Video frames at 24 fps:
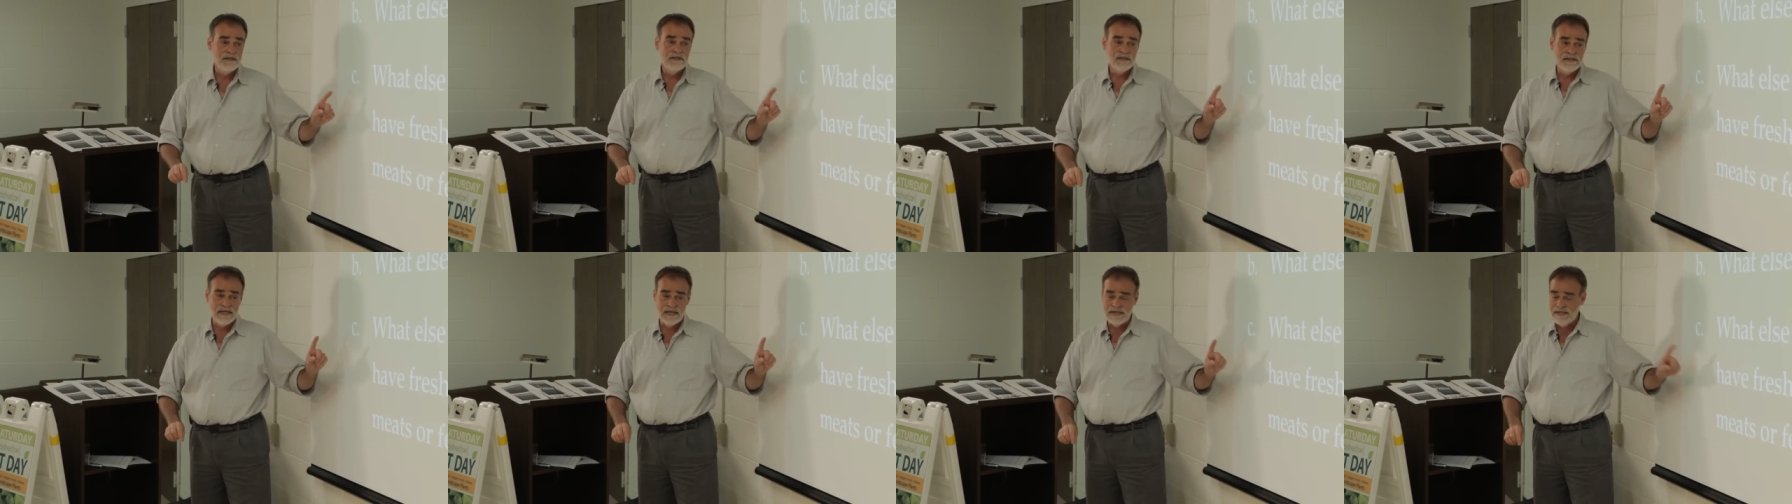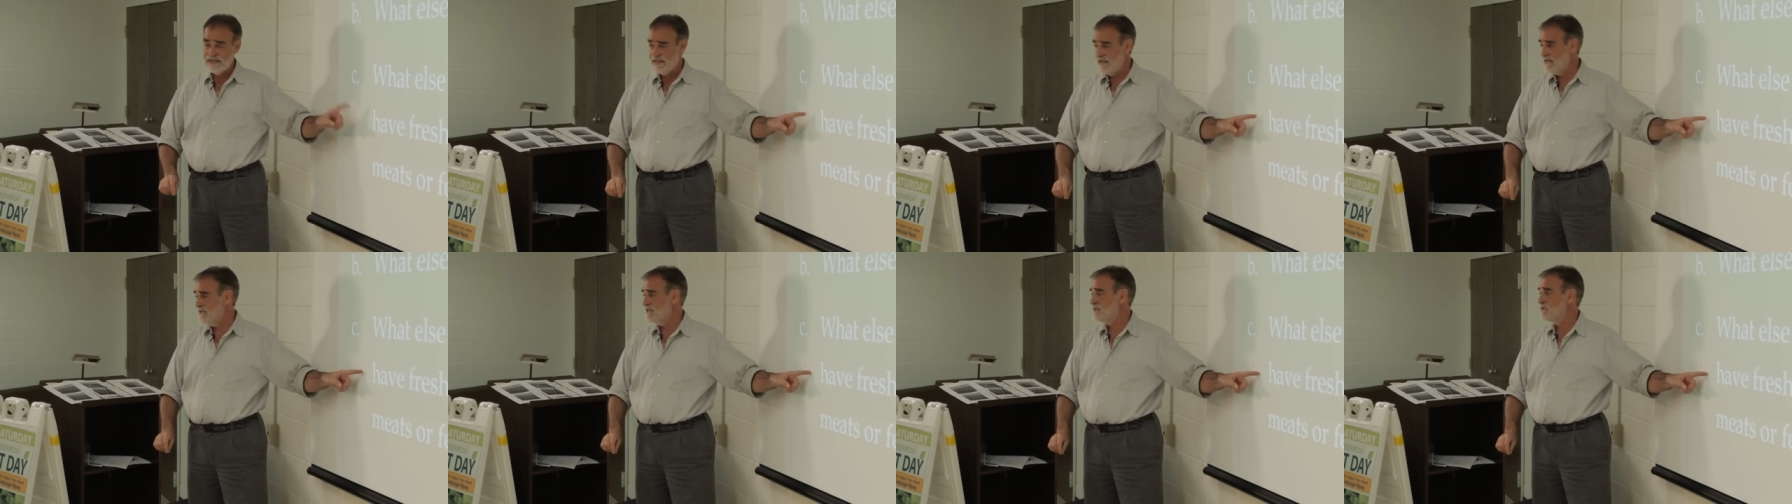that
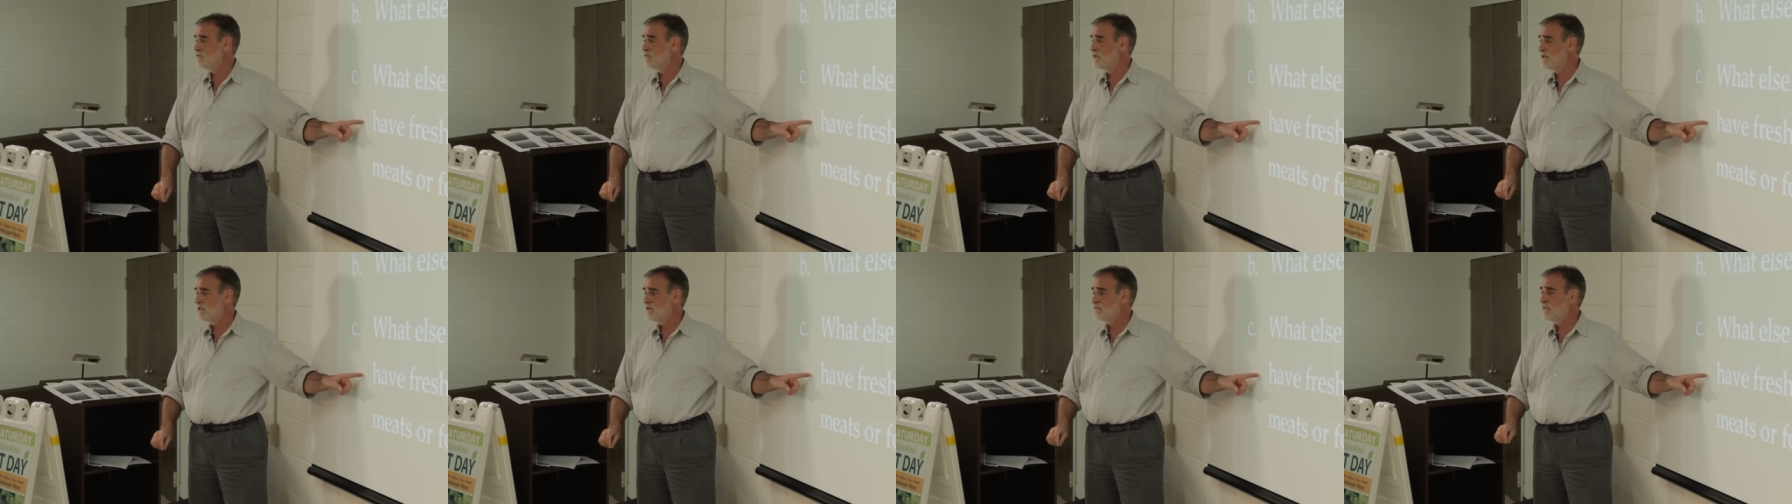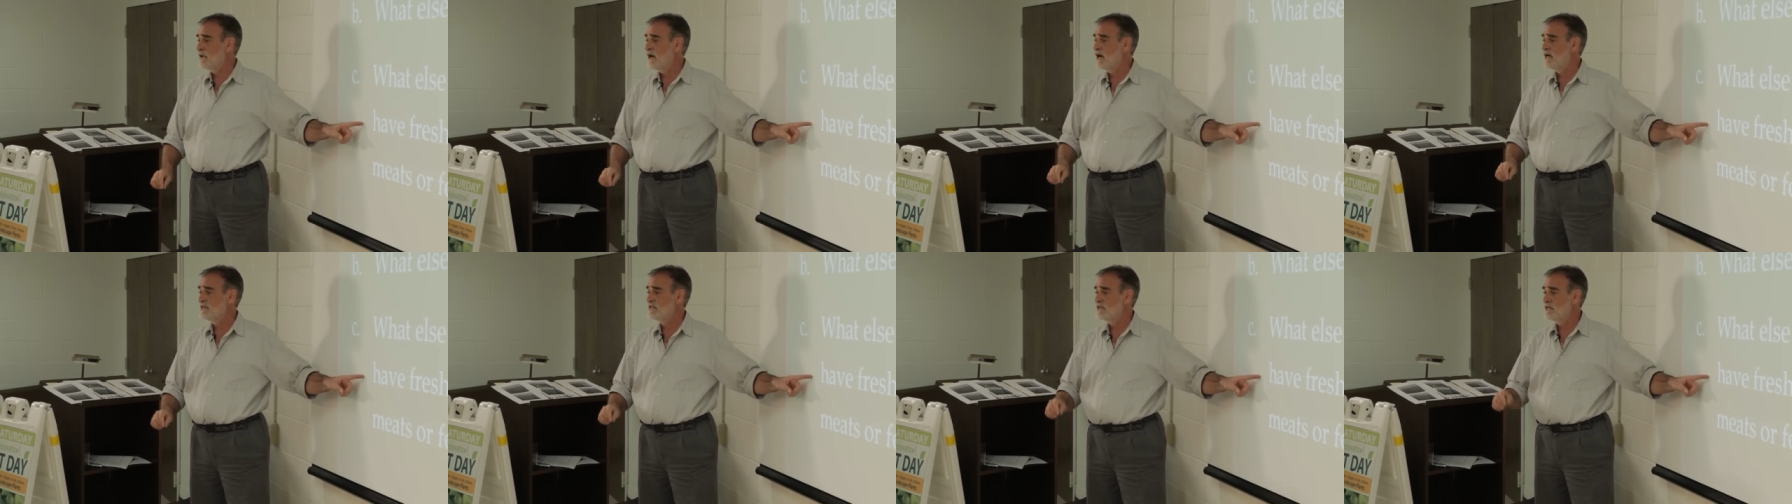this
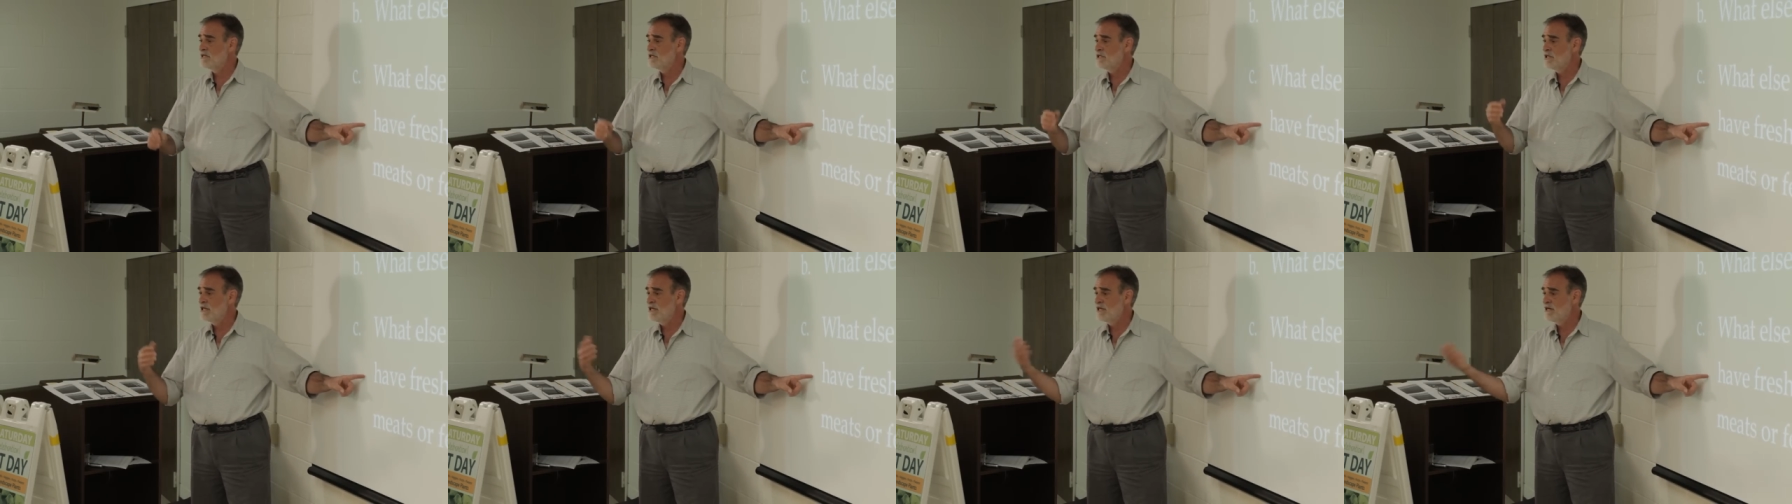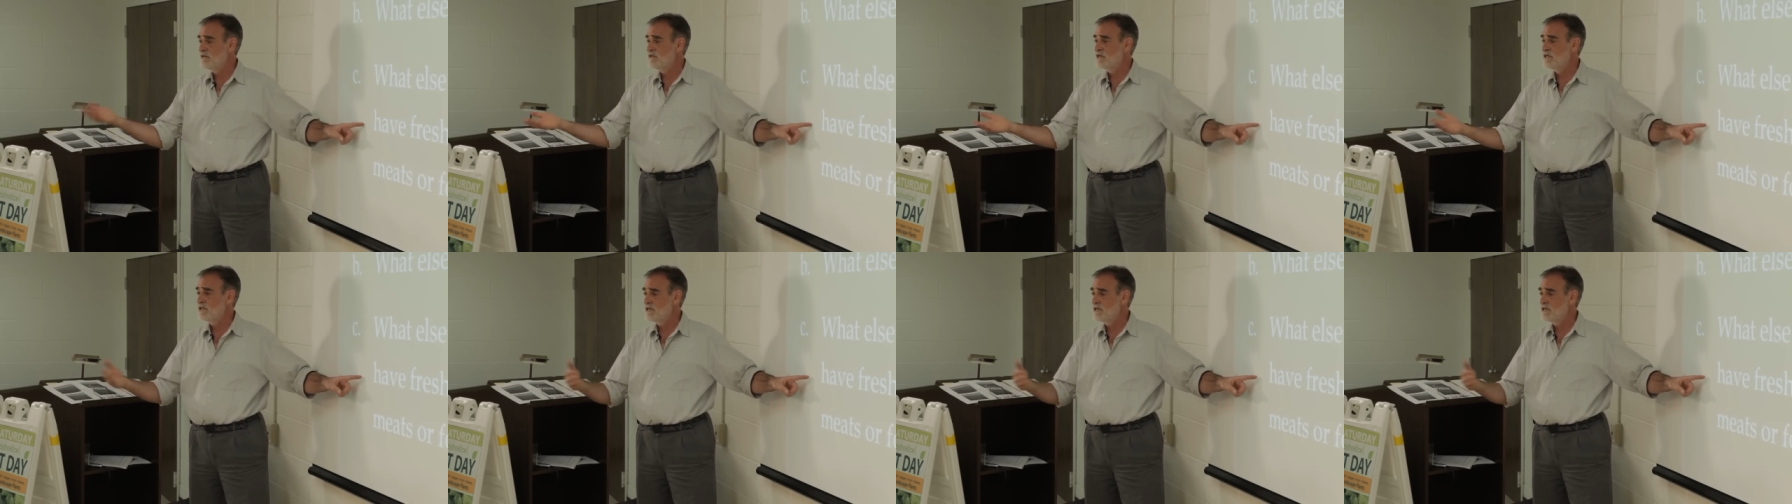response that she gives,